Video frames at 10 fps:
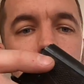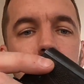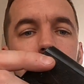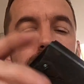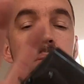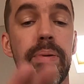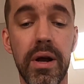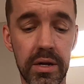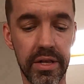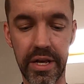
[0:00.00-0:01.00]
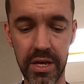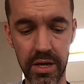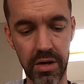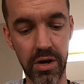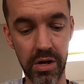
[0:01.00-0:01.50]
but
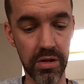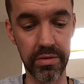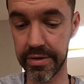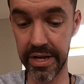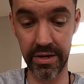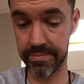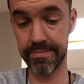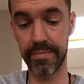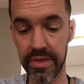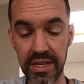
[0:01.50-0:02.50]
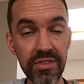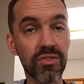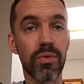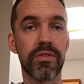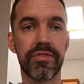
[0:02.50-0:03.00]
apparently all these
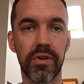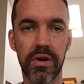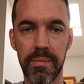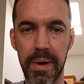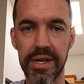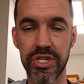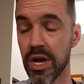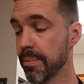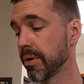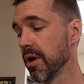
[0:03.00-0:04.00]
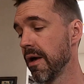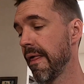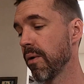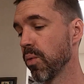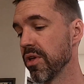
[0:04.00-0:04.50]
sort of started to match up
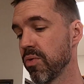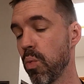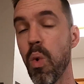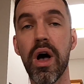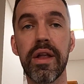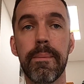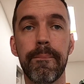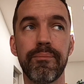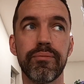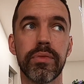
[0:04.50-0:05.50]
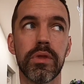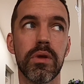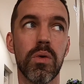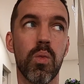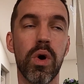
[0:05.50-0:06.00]
with what
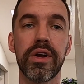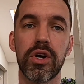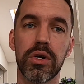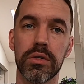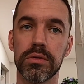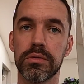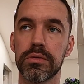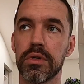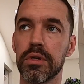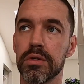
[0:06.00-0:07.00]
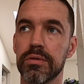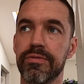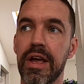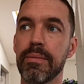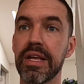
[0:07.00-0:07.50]
her
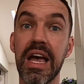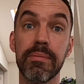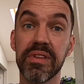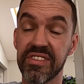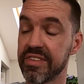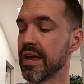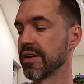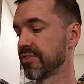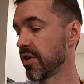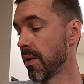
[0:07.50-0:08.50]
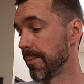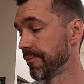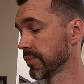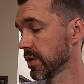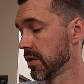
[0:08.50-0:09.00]
family had been saying. So
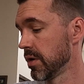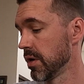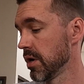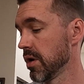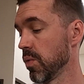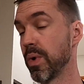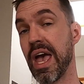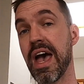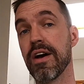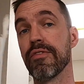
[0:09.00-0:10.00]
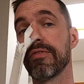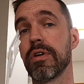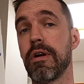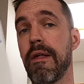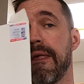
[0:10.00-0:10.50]
we have